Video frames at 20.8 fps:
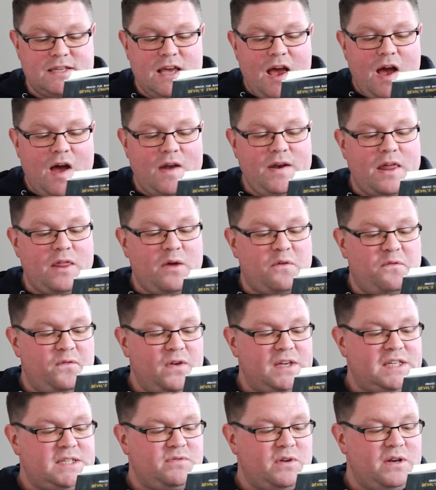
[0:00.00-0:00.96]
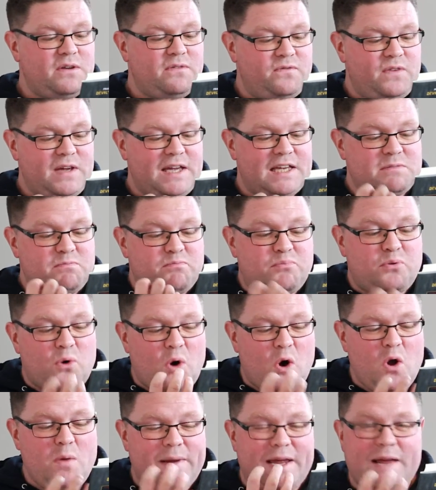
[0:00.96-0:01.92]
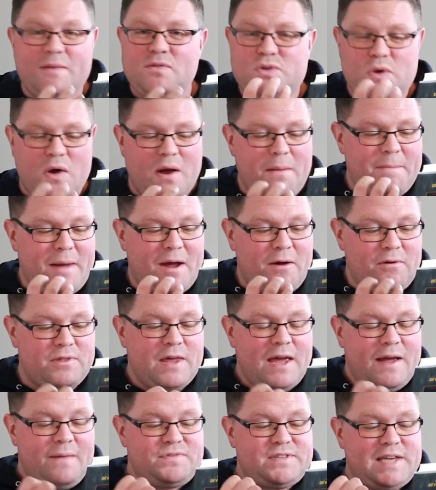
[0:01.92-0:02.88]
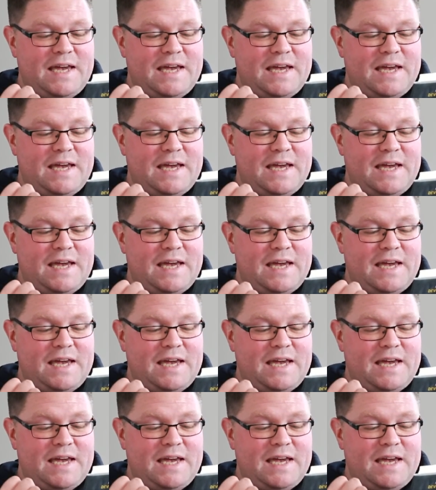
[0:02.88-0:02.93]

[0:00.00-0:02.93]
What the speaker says: another fistful of fingers probing into her mouth,